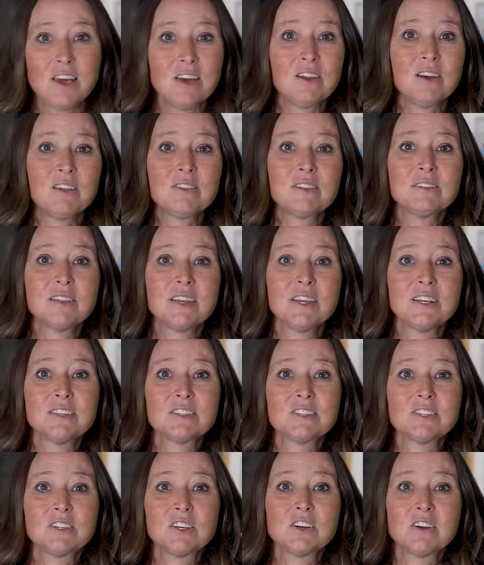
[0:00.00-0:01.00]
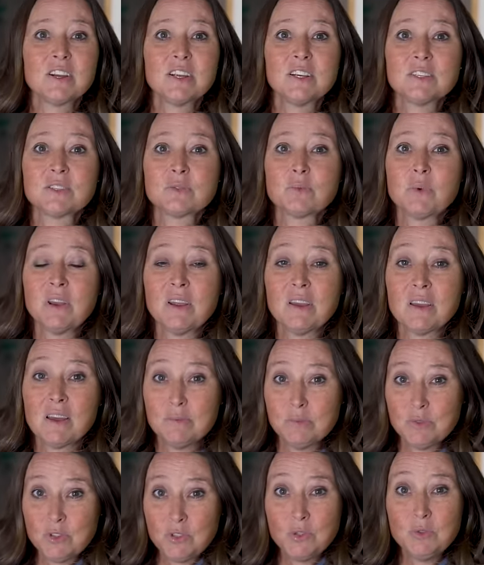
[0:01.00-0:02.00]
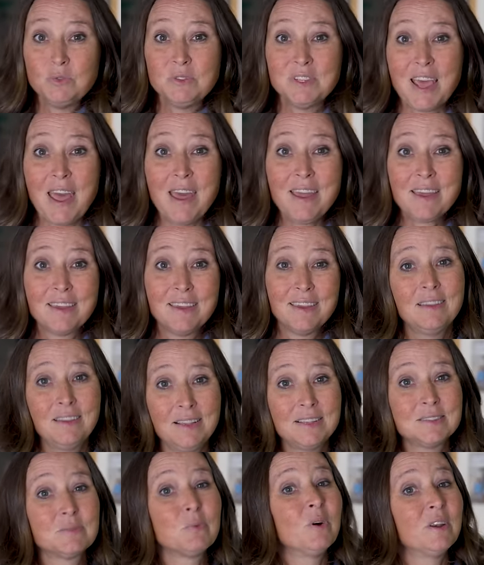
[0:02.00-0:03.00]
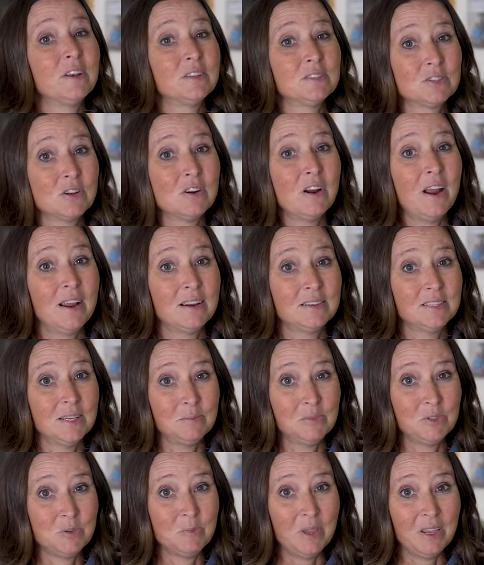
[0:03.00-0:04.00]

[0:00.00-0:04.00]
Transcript: not all the latest and the greatest when it comes to tech is what it's cracked up to